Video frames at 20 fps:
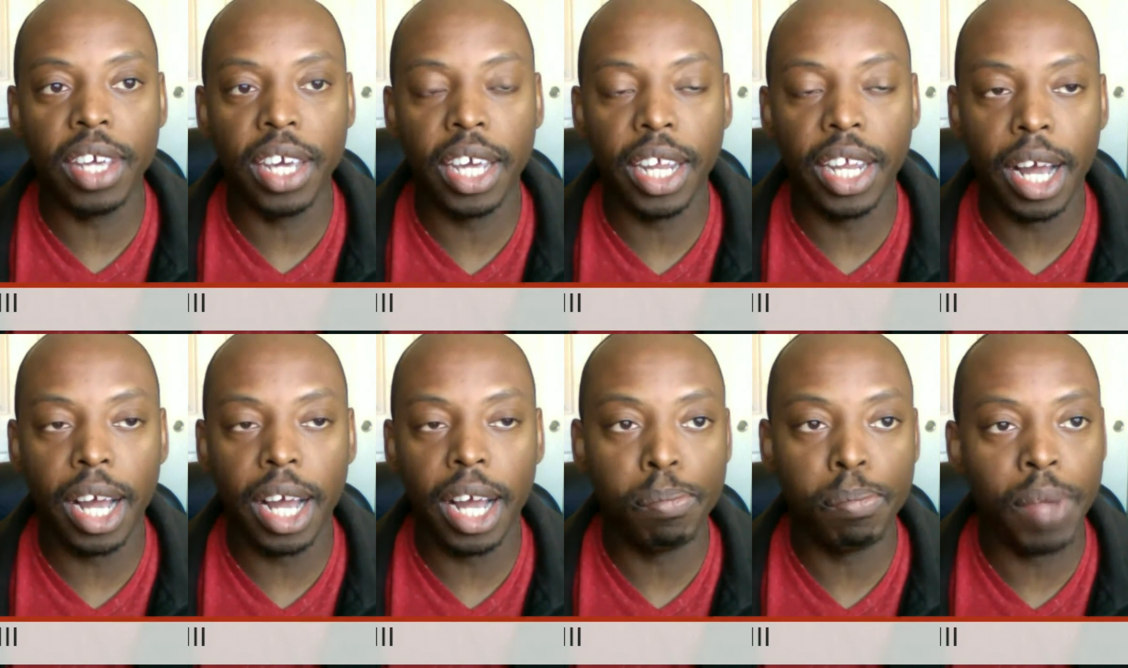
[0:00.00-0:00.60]

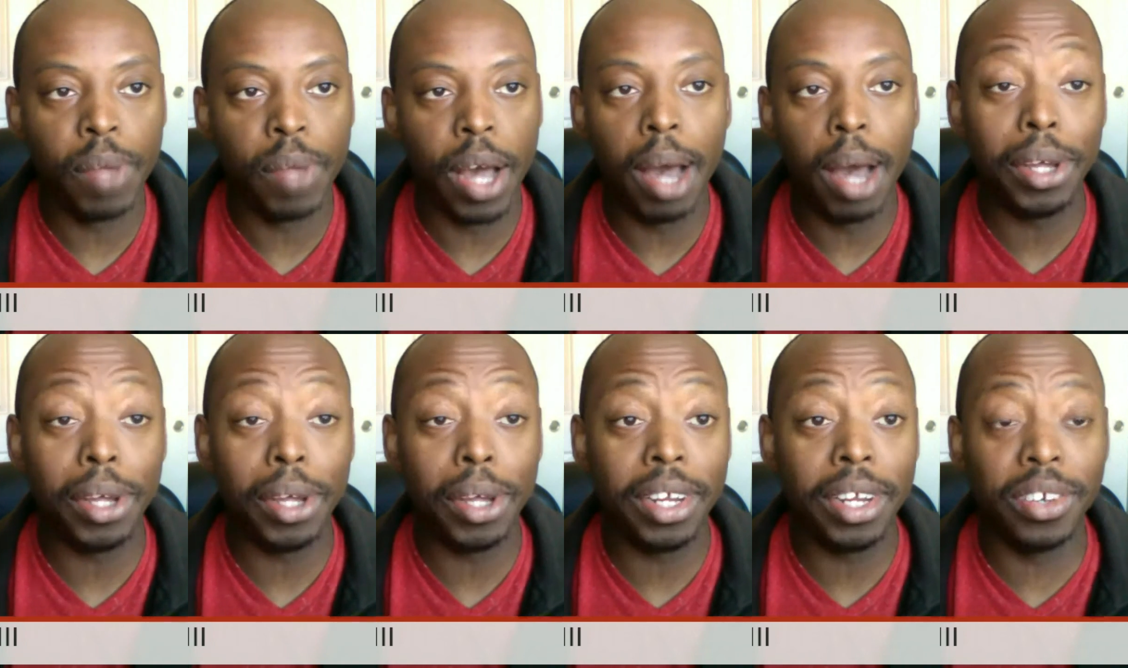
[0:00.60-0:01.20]
I'm
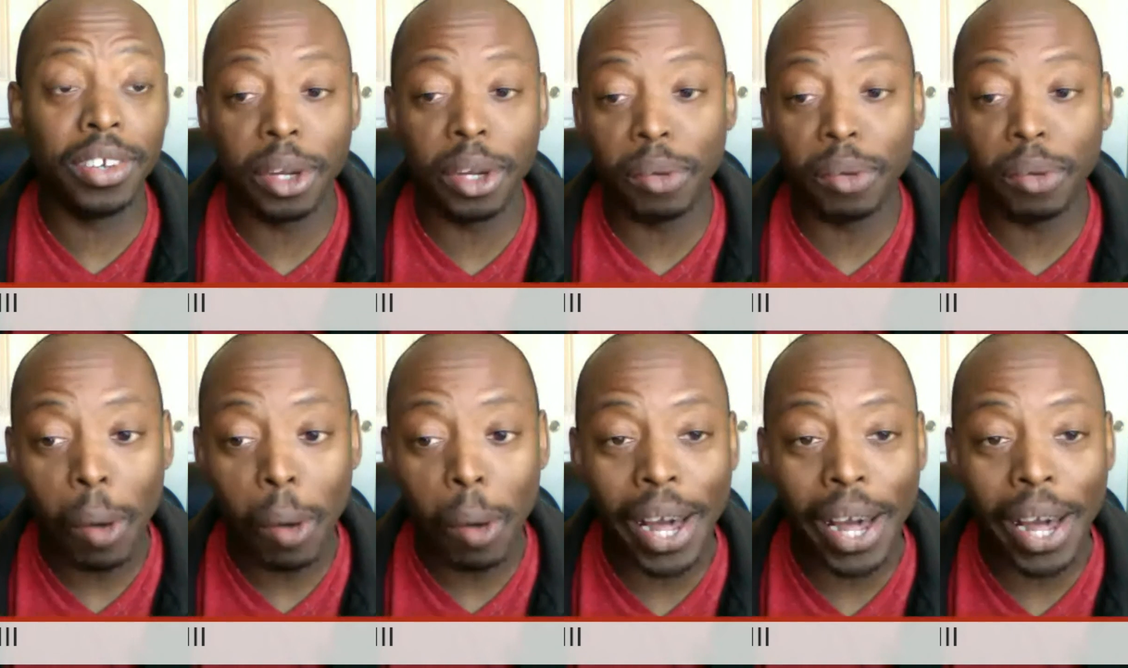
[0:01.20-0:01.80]
going to do it if
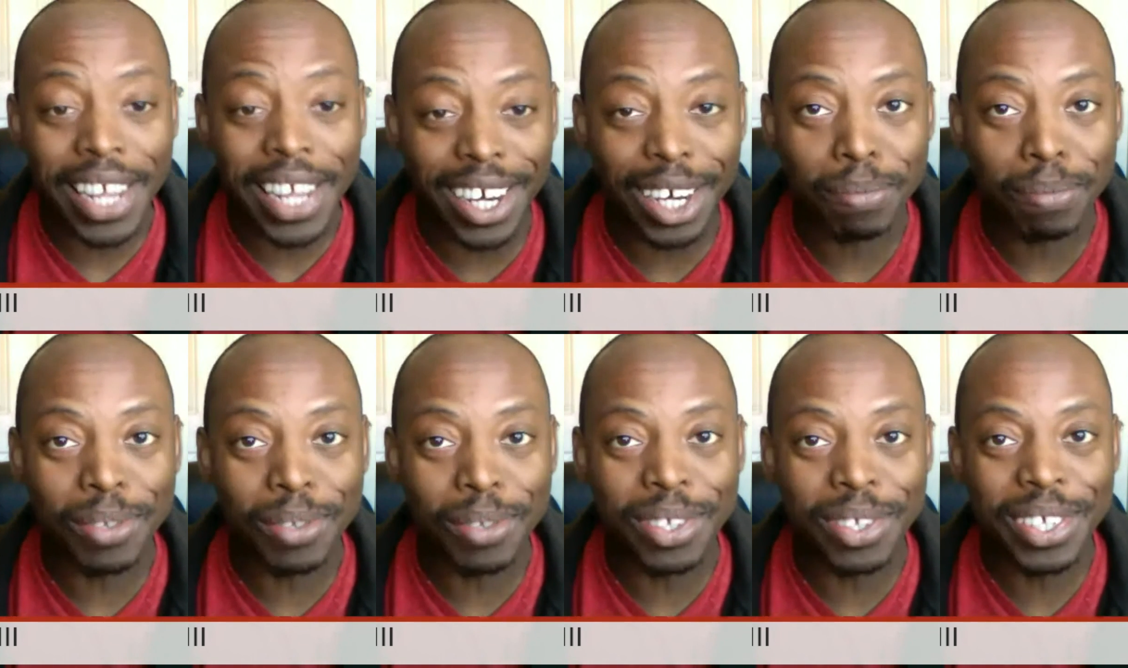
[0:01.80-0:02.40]
nobody
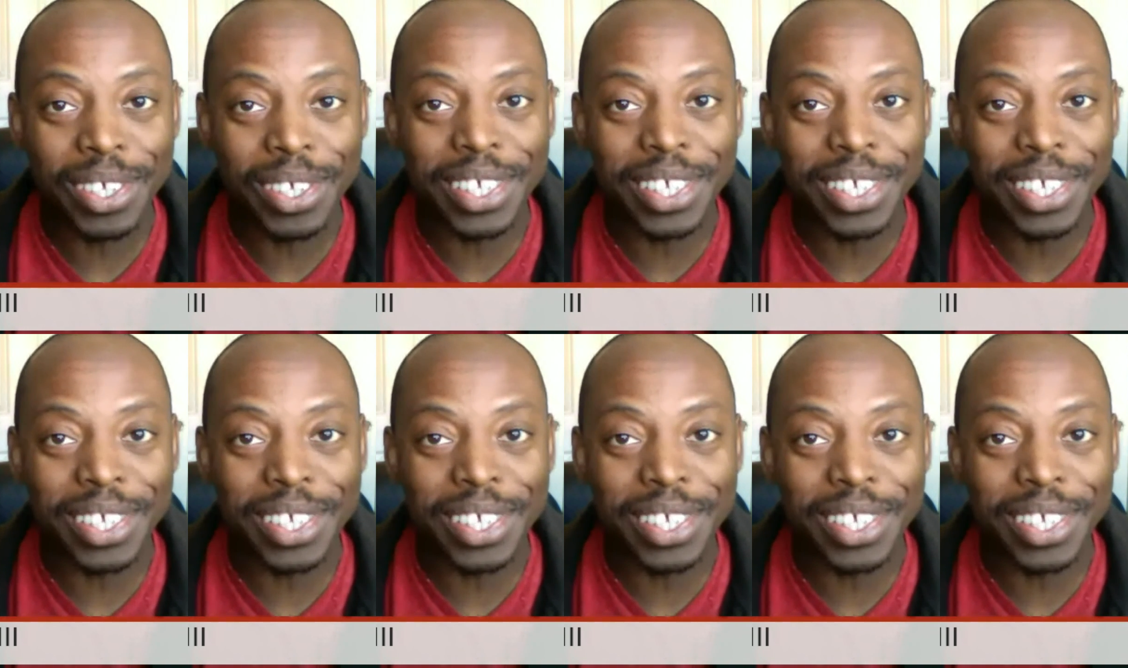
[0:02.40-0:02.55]
comes.